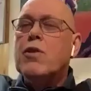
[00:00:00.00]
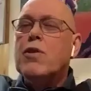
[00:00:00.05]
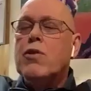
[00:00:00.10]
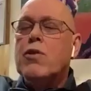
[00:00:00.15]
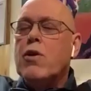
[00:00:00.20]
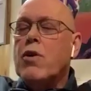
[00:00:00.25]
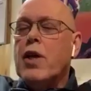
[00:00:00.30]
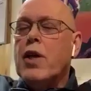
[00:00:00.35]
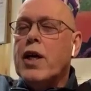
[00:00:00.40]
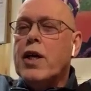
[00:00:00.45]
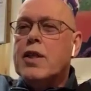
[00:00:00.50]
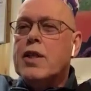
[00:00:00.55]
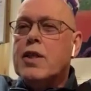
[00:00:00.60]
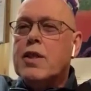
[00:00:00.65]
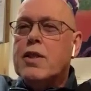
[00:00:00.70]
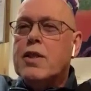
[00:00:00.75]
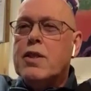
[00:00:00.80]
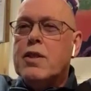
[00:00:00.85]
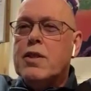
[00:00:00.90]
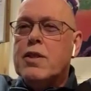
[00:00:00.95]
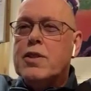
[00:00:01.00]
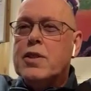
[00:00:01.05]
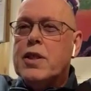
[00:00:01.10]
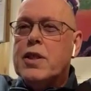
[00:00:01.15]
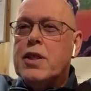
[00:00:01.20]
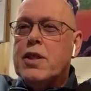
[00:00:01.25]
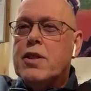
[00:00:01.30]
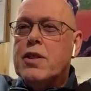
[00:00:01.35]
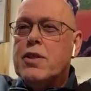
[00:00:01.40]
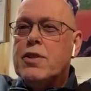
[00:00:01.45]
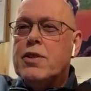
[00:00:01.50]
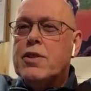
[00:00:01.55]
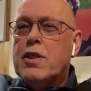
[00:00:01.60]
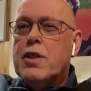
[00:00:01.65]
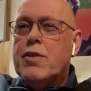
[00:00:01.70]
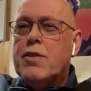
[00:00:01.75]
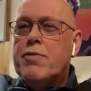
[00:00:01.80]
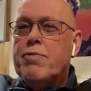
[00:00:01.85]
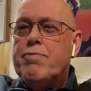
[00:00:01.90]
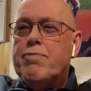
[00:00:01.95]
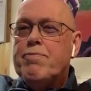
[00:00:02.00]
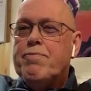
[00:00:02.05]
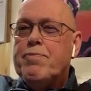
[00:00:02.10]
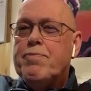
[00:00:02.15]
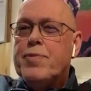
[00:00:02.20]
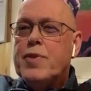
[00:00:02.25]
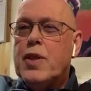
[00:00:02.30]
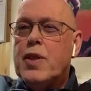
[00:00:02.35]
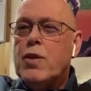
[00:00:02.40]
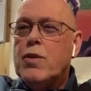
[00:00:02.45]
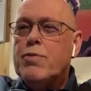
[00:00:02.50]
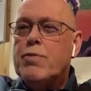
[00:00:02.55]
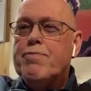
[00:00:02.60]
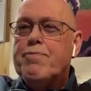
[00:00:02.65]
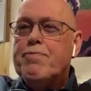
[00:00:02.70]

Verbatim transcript: don't collect uh, seriously, no.